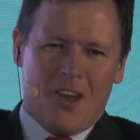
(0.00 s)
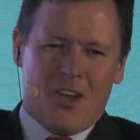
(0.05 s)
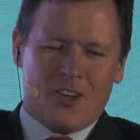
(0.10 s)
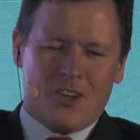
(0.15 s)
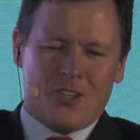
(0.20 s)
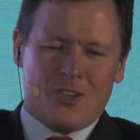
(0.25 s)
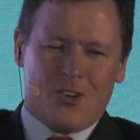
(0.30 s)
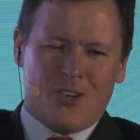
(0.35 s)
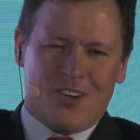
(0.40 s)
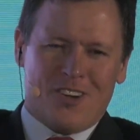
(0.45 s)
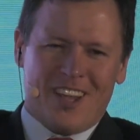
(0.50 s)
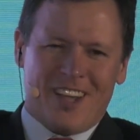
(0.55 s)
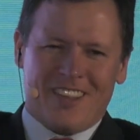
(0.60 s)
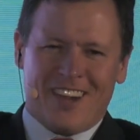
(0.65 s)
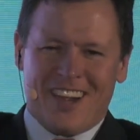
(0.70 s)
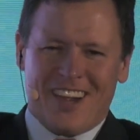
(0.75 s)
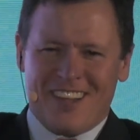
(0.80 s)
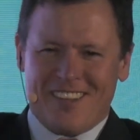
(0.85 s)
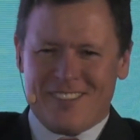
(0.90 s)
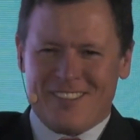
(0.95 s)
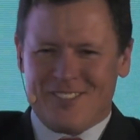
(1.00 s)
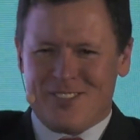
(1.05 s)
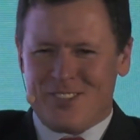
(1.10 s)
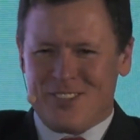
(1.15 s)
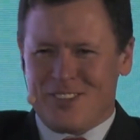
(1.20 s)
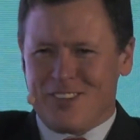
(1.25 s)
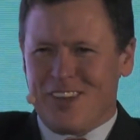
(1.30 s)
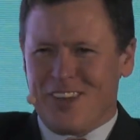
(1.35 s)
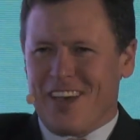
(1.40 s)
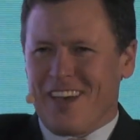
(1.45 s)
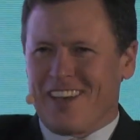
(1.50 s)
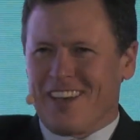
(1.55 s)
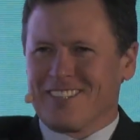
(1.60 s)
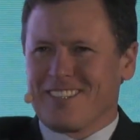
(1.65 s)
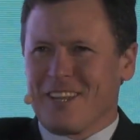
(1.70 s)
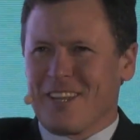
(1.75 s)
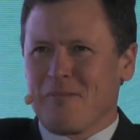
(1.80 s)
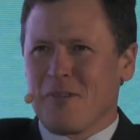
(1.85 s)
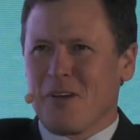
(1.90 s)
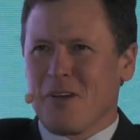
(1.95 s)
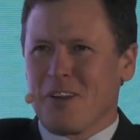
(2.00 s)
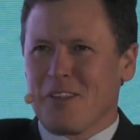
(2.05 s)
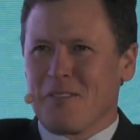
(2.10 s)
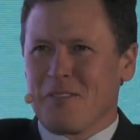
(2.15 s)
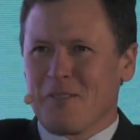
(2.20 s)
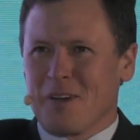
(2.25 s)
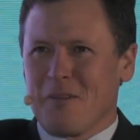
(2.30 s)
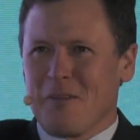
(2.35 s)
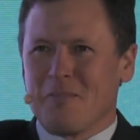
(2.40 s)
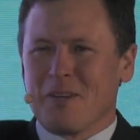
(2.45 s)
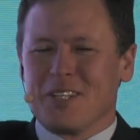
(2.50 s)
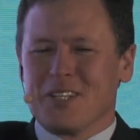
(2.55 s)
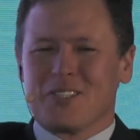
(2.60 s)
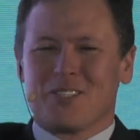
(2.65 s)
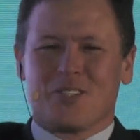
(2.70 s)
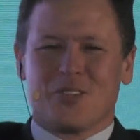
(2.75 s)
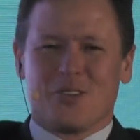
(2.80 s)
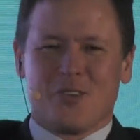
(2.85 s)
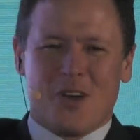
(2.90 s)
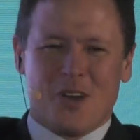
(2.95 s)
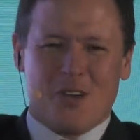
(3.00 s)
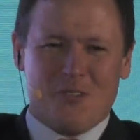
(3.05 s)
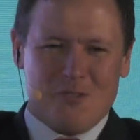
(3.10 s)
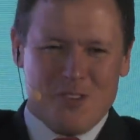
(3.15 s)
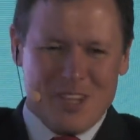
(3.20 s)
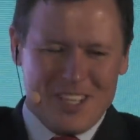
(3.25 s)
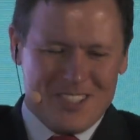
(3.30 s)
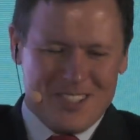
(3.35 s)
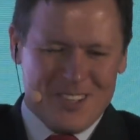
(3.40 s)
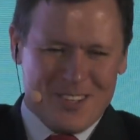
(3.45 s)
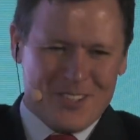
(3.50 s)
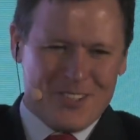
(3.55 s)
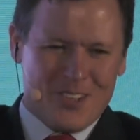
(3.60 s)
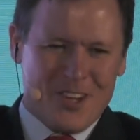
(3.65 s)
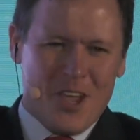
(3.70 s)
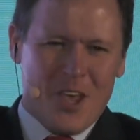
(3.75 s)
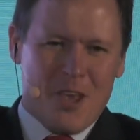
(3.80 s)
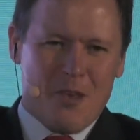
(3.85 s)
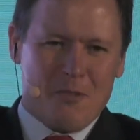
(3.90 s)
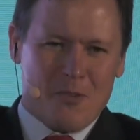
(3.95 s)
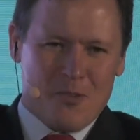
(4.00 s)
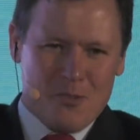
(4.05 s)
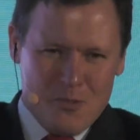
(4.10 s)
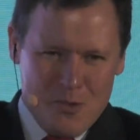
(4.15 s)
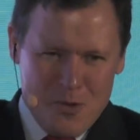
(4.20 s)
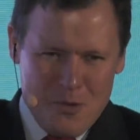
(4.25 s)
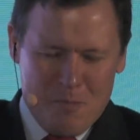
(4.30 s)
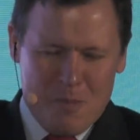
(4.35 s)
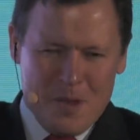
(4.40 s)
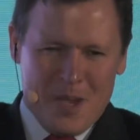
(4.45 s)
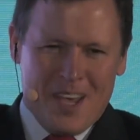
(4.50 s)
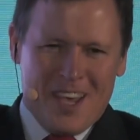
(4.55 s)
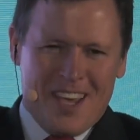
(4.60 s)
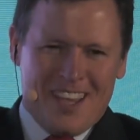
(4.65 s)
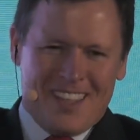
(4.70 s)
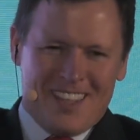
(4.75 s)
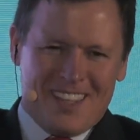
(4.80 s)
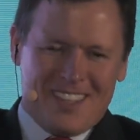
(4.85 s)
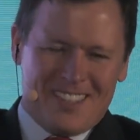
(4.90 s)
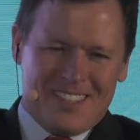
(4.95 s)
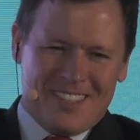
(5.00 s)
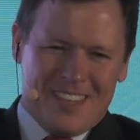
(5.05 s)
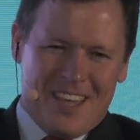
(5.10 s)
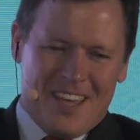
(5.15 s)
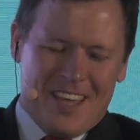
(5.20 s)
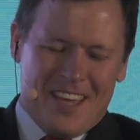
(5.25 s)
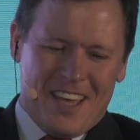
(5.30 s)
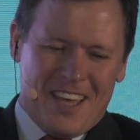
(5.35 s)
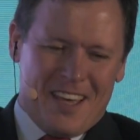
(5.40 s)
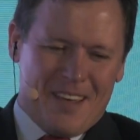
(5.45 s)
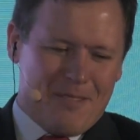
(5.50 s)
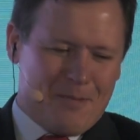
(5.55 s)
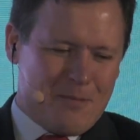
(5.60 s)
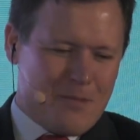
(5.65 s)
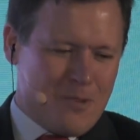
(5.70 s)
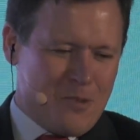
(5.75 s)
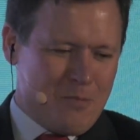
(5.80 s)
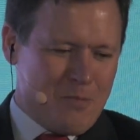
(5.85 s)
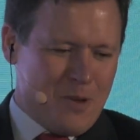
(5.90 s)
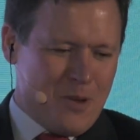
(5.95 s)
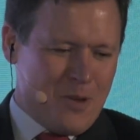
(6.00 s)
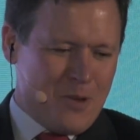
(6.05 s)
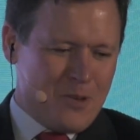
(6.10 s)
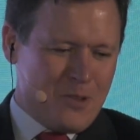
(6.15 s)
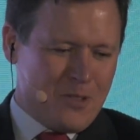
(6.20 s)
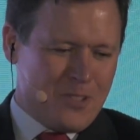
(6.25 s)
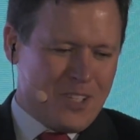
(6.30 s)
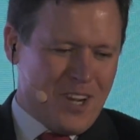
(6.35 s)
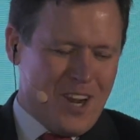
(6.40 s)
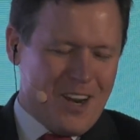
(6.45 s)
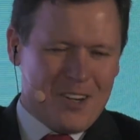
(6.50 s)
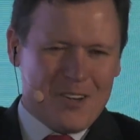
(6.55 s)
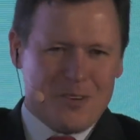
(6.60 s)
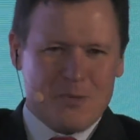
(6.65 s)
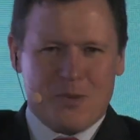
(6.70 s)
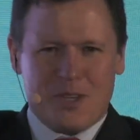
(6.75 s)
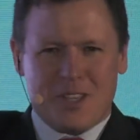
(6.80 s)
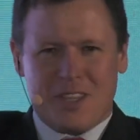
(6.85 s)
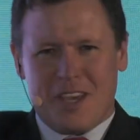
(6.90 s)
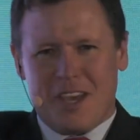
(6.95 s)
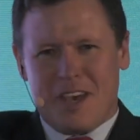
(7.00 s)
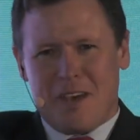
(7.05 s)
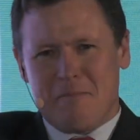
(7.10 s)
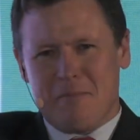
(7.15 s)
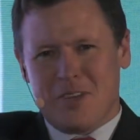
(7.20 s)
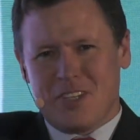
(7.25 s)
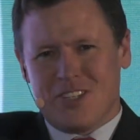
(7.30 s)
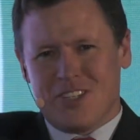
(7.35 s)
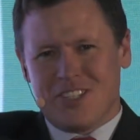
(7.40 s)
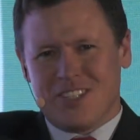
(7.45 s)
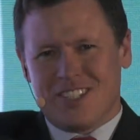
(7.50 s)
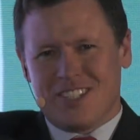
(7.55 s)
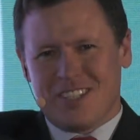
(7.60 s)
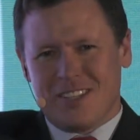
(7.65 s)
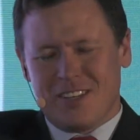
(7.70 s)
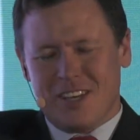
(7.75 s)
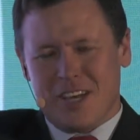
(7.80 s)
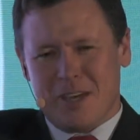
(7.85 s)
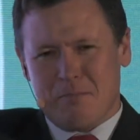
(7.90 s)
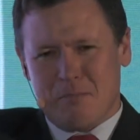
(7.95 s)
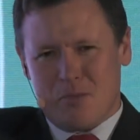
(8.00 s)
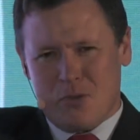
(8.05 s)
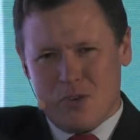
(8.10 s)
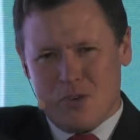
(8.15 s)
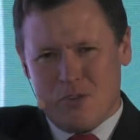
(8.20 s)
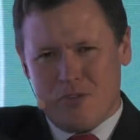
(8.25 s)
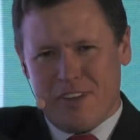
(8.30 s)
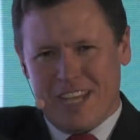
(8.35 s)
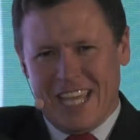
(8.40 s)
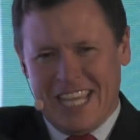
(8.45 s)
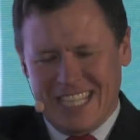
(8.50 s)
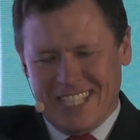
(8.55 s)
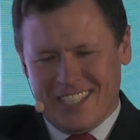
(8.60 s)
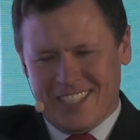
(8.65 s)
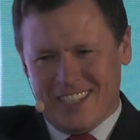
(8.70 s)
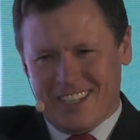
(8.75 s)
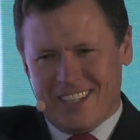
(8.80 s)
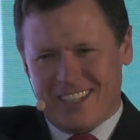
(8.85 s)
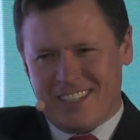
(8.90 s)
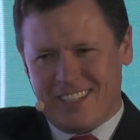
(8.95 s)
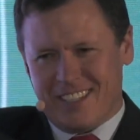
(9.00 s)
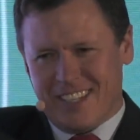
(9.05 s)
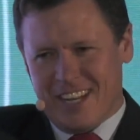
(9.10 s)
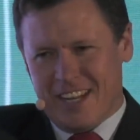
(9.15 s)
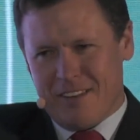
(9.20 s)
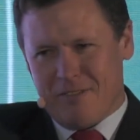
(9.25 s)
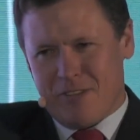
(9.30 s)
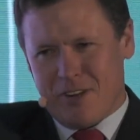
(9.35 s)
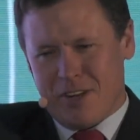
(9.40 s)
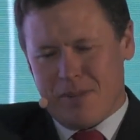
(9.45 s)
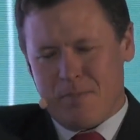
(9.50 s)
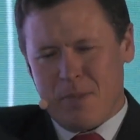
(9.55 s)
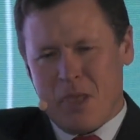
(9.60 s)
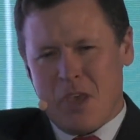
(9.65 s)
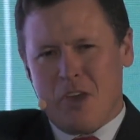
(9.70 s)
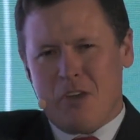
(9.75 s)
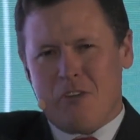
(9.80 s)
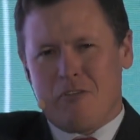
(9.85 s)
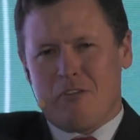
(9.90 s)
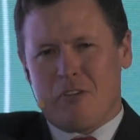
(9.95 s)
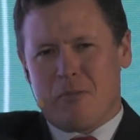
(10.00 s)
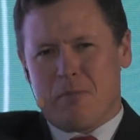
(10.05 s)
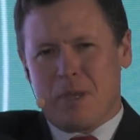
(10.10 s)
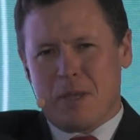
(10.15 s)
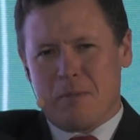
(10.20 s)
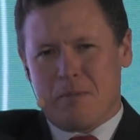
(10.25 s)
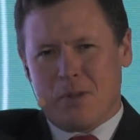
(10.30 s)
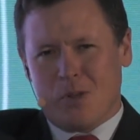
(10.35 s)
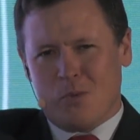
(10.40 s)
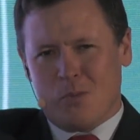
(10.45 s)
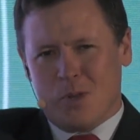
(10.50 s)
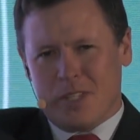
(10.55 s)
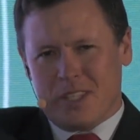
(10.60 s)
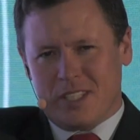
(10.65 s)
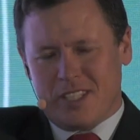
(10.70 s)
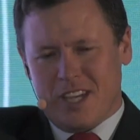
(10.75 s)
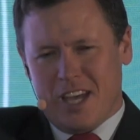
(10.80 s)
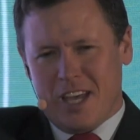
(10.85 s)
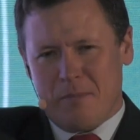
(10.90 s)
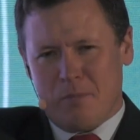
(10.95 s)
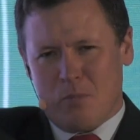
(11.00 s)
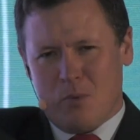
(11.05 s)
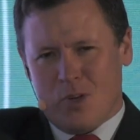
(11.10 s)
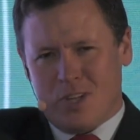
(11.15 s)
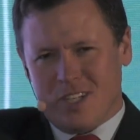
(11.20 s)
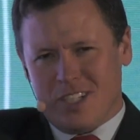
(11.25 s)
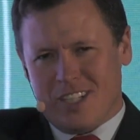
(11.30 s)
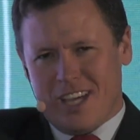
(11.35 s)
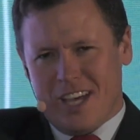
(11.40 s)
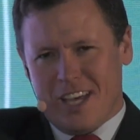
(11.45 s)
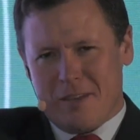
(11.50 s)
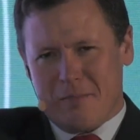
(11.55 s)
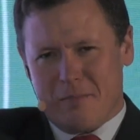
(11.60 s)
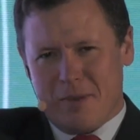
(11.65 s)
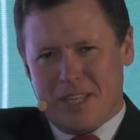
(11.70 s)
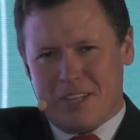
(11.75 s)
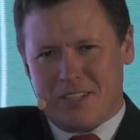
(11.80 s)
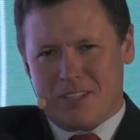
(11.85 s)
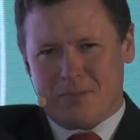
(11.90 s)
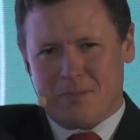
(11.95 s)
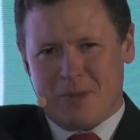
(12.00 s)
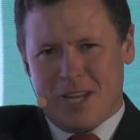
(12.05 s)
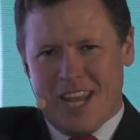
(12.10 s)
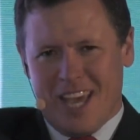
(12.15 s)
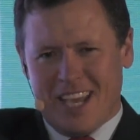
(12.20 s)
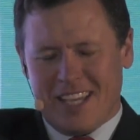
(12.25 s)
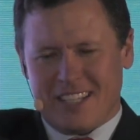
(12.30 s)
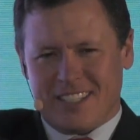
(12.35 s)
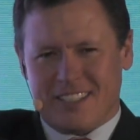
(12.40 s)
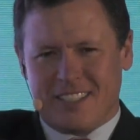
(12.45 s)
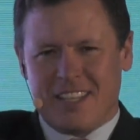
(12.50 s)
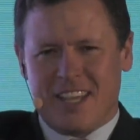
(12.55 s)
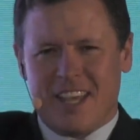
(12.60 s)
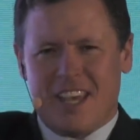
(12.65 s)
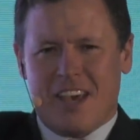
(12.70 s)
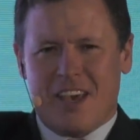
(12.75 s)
or rather, I should stop calling them companies, to a research group. This is a group who started with a mission to improve insulin delivery for people with type 1 diabetes mellitus.